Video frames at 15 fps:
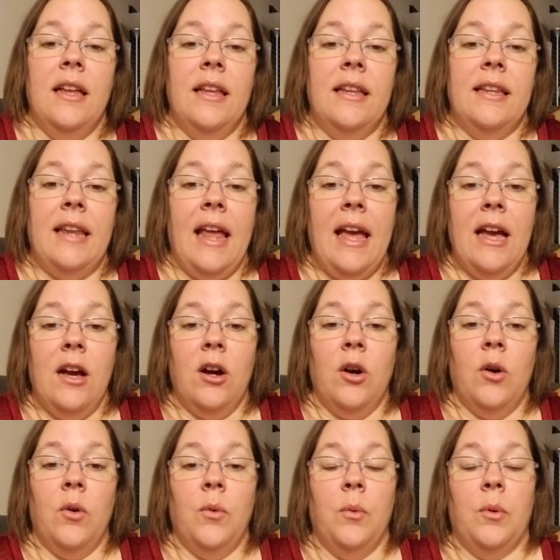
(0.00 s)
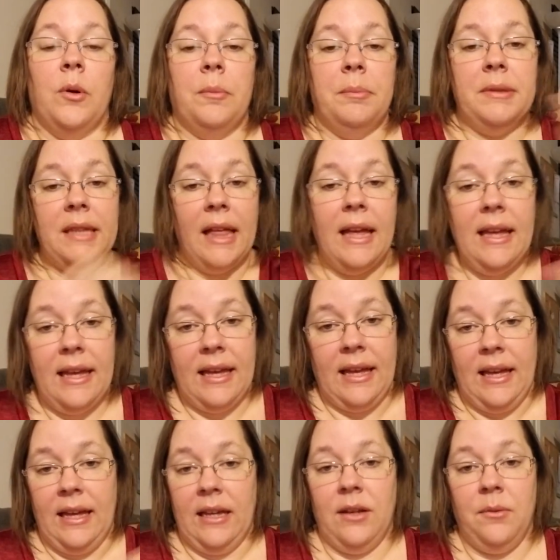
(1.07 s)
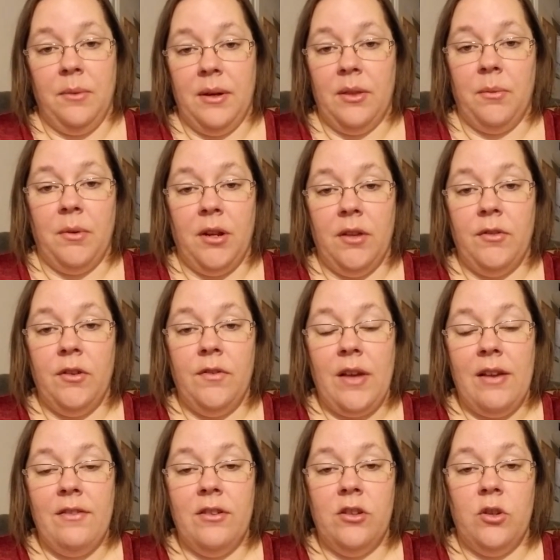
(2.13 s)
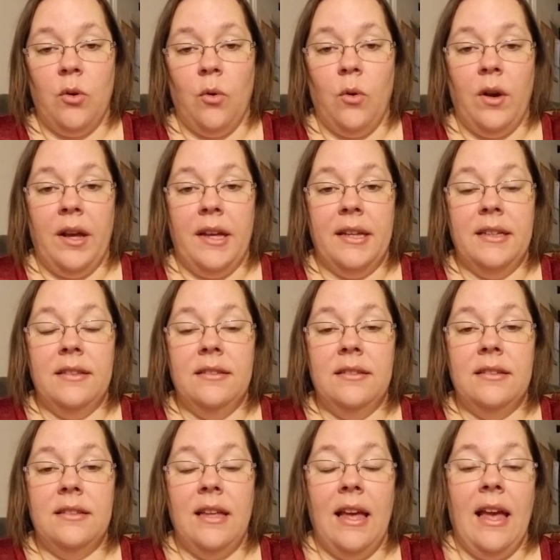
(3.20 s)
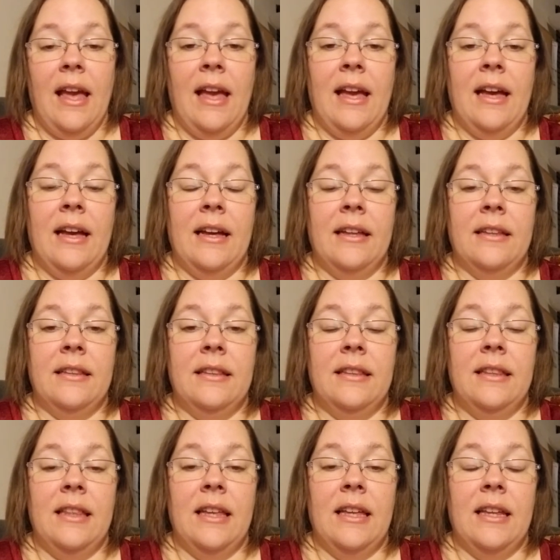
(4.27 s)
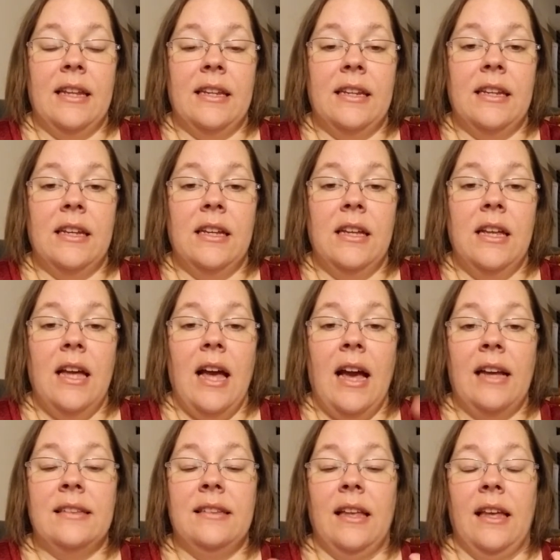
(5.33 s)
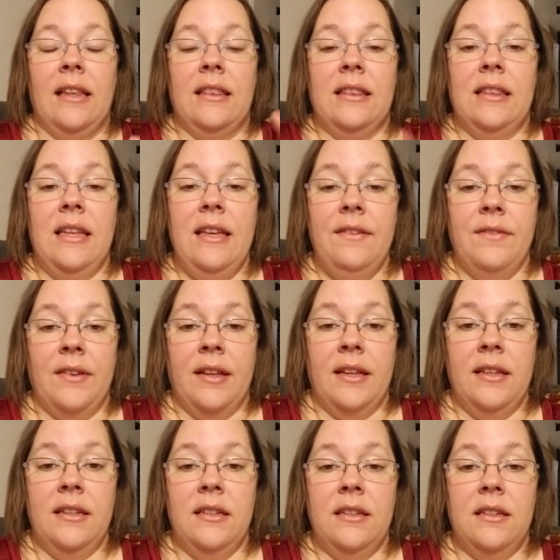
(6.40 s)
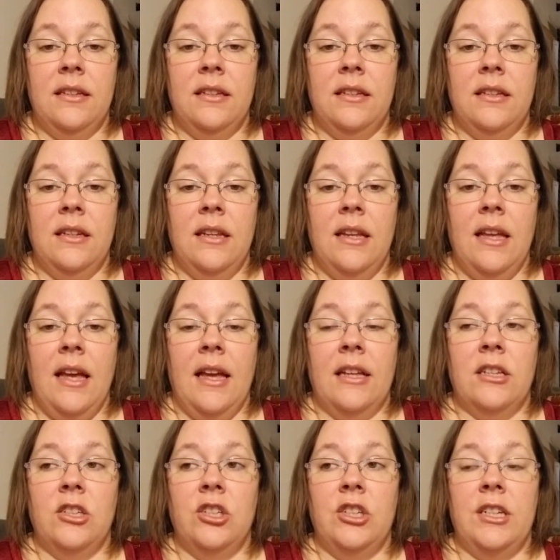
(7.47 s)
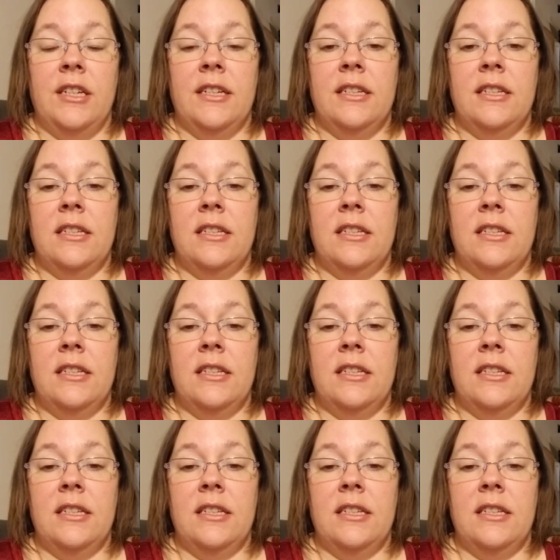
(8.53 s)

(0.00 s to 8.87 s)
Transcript: Now we're playing with one of her favorite toys, and then I say, leave it, and she is